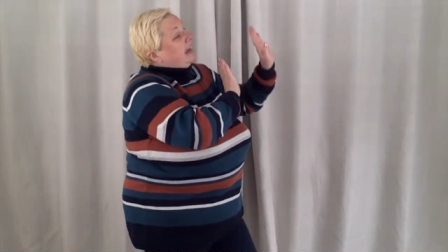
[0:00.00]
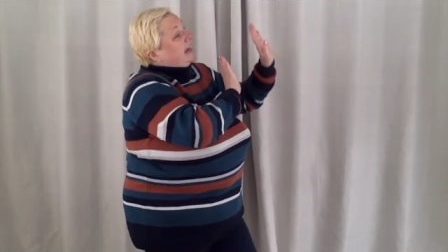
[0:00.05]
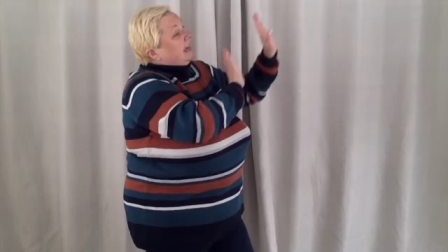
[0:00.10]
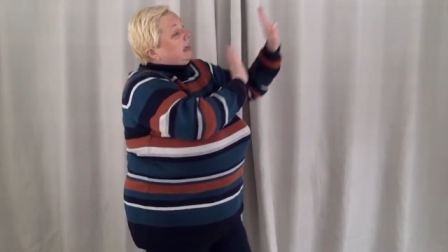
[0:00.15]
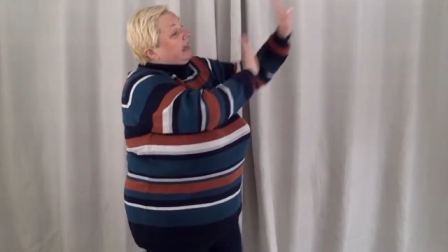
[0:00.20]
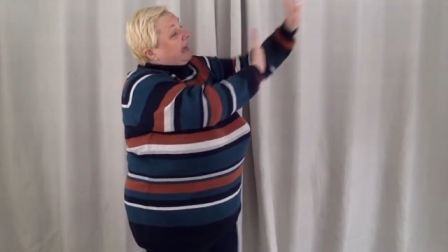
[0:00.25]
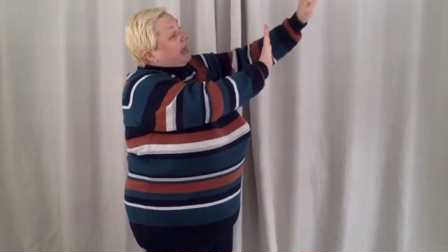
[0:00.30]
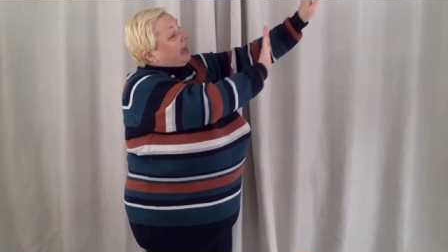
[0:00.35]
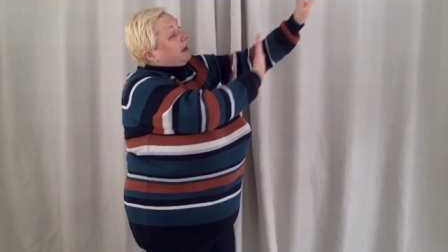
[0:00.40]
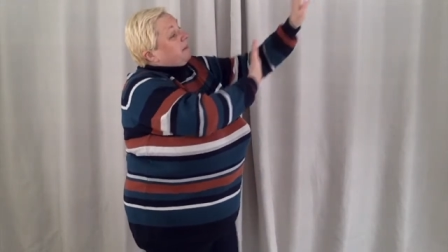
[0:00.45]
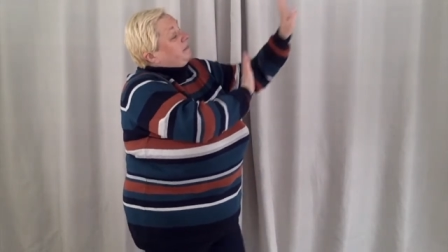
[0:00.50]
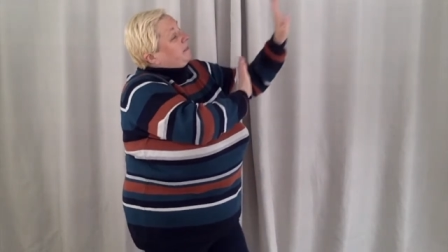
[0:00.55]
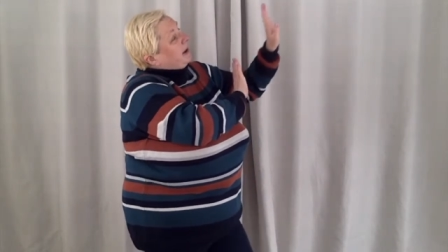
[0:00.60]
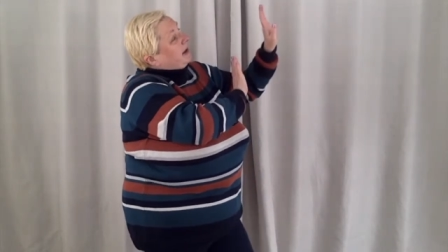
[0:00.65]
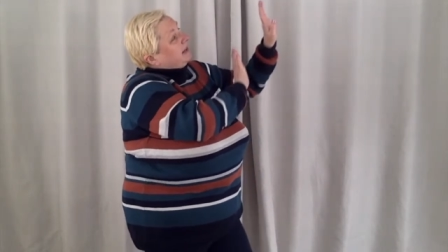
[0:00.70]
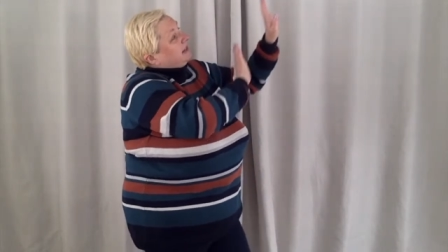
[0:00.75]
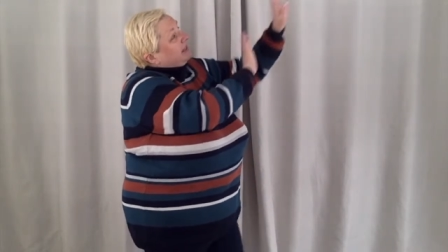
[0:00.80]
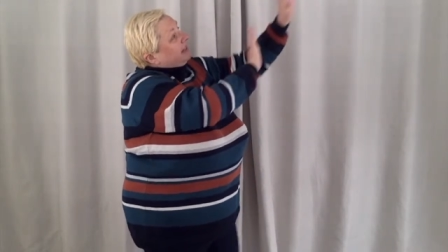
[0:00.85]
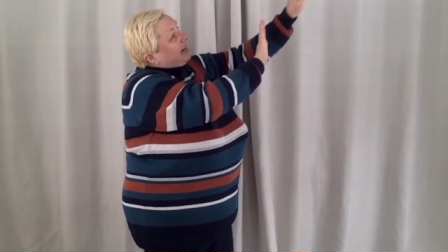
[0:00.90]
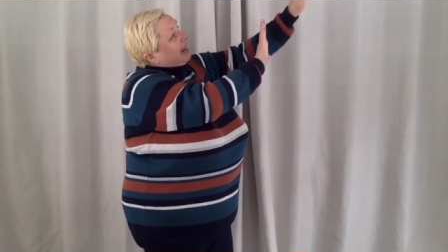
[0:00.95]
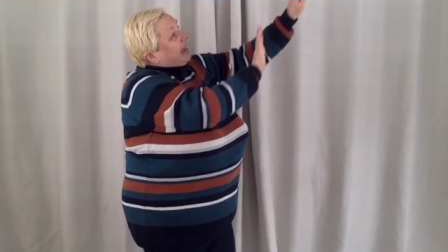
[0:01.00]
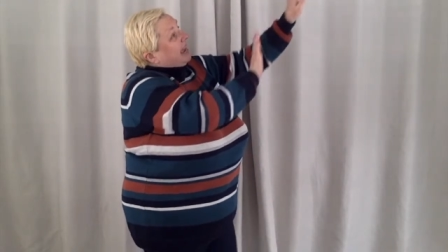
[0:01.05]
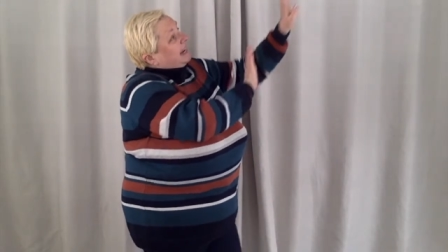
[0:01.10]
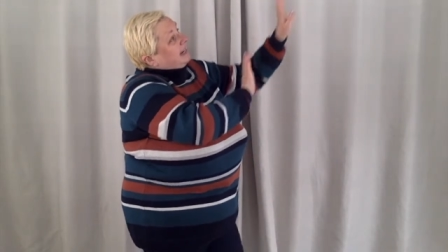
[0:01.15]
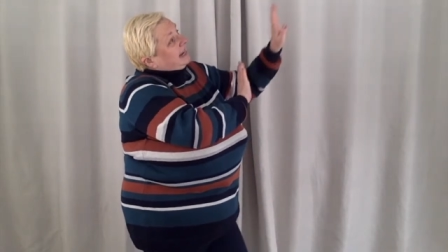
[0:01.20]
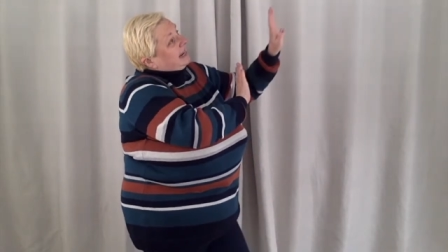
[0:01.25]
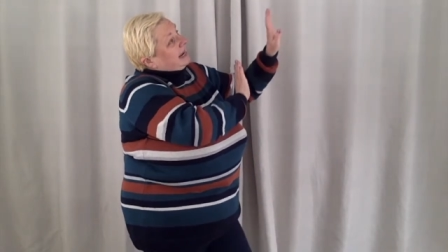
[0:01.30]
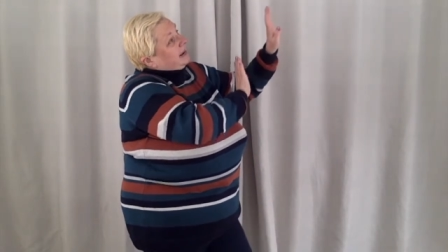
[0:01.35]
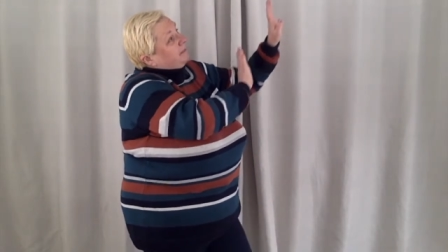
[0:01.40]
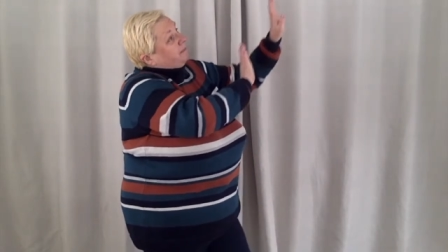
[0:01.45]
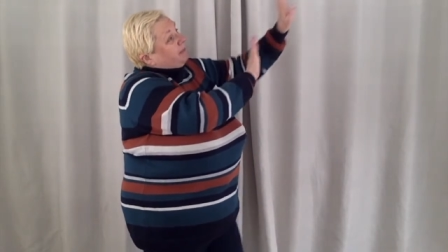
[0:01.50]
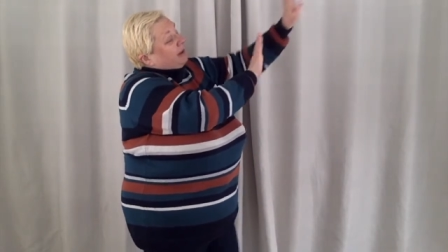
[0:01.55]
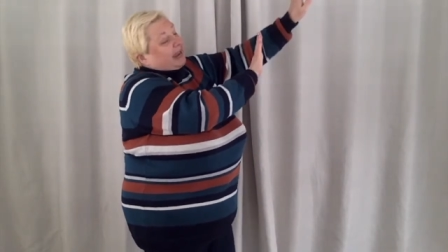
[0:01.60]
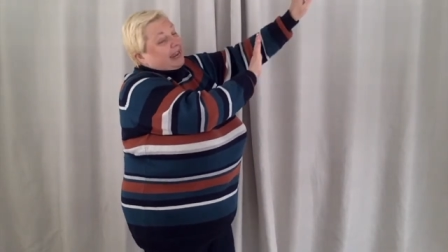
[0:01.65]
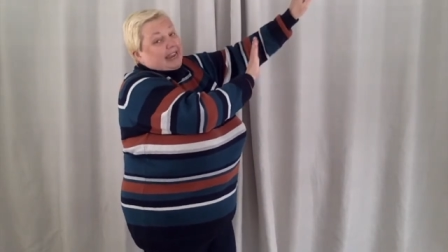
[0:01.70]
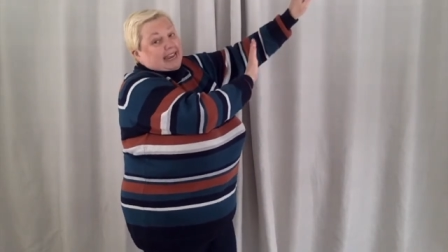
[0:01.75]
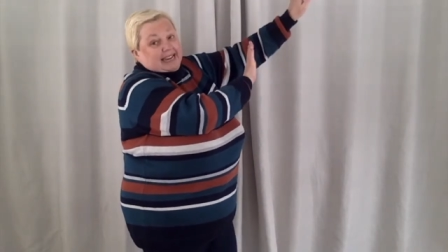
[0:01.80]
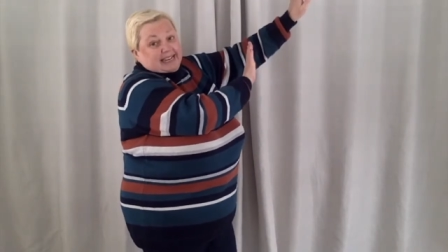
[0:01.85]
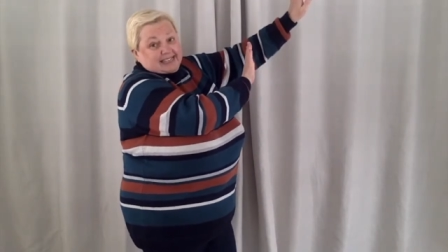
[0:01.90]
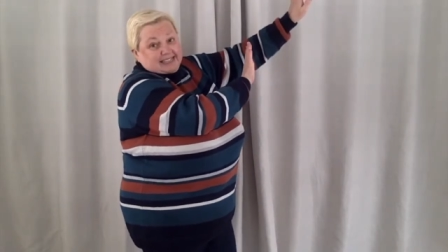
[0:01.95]
Keep a steady
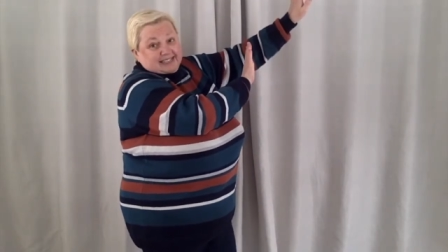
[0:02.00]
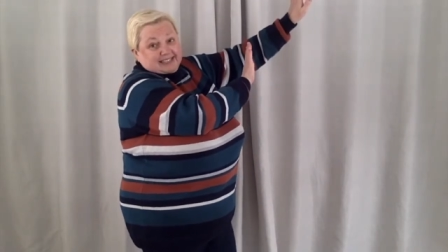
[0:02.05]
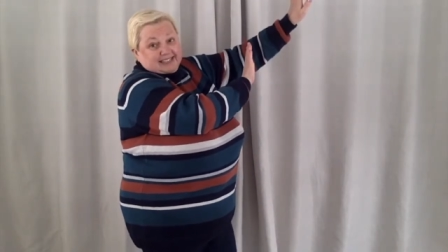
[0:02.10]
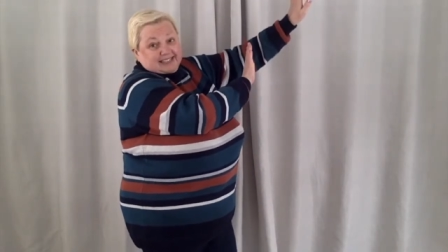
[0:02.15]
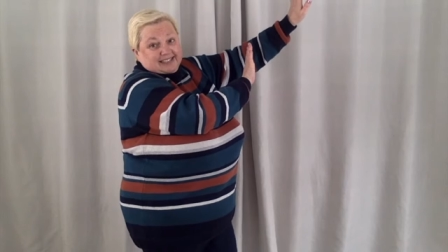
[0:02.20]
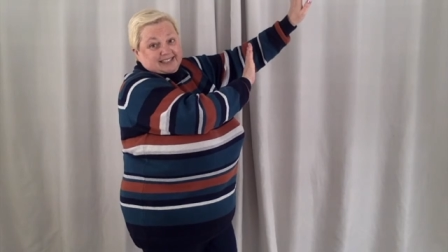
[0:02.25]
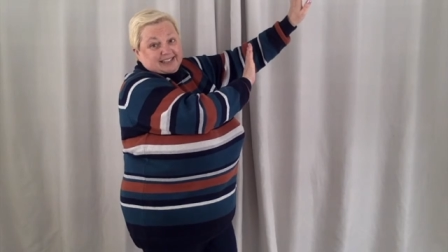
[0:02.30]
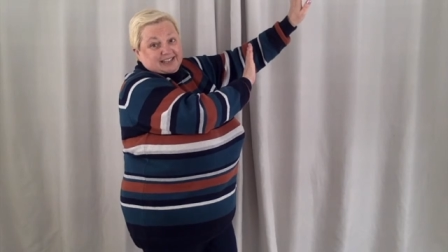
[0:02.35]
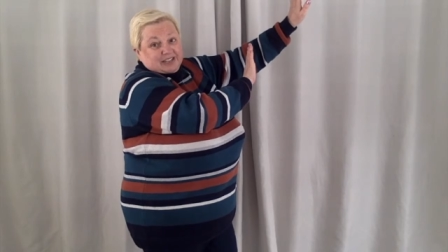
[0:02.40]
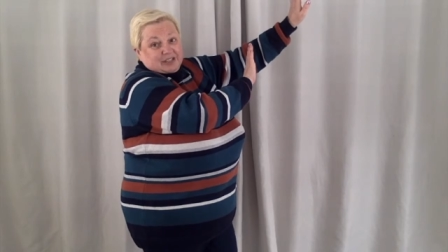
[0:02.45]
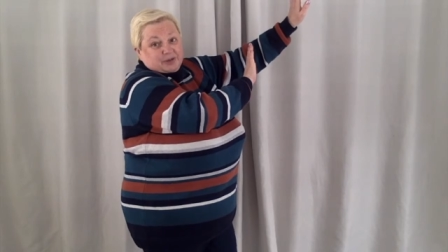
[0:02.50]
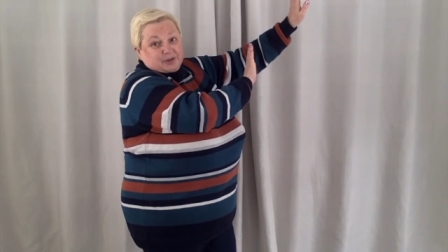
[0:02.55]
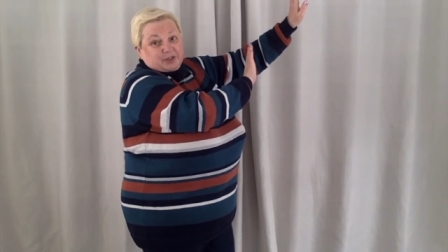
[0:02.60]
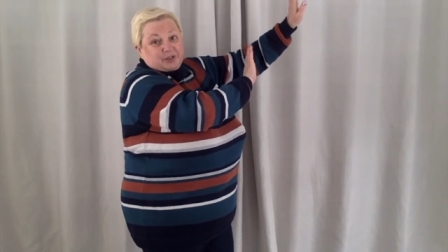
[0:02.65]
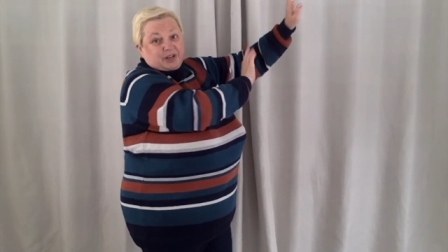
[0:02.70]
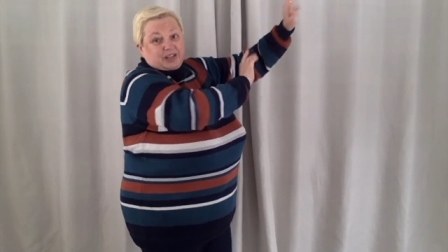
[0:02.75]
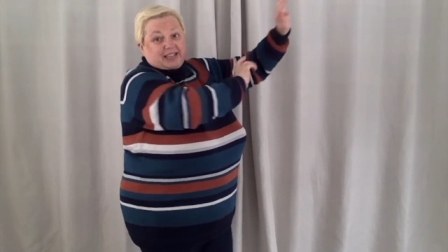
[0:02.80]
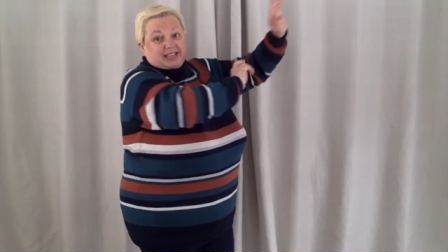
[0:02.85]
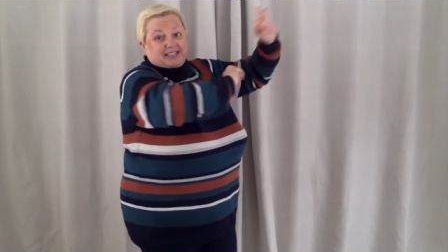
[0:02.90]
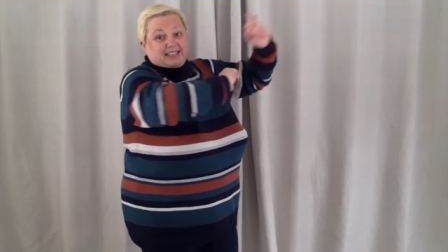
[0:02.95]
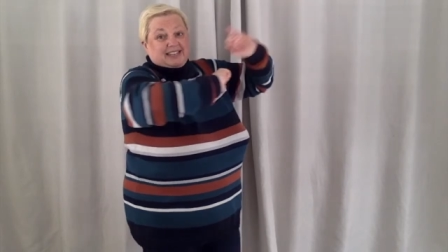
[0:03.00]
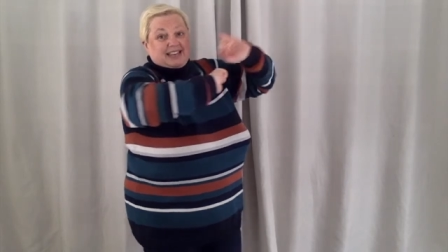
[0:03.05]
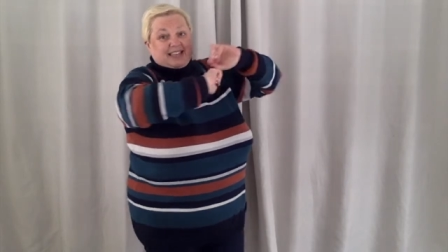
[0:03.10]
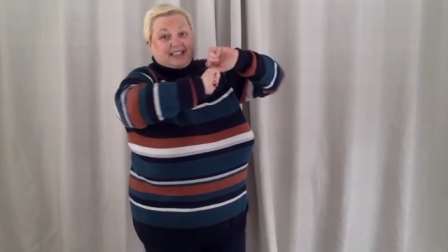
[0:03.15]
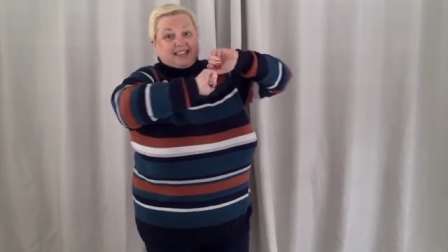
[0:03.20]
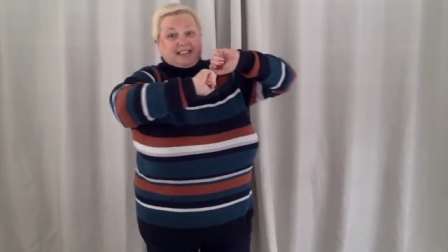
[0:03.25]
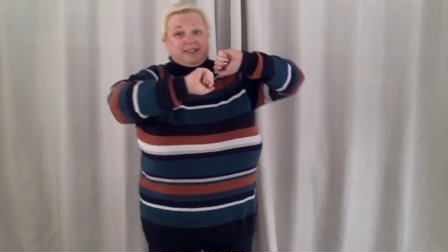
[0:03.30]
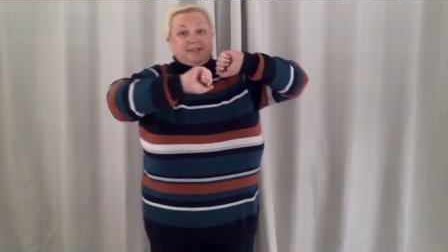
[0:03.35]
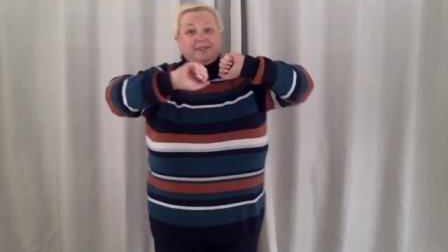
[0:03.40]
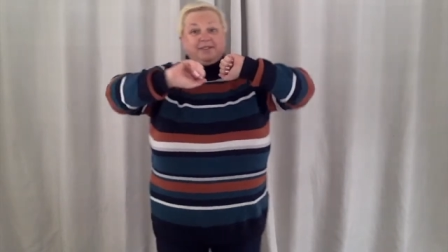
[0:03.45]
beat. Shall we try that together?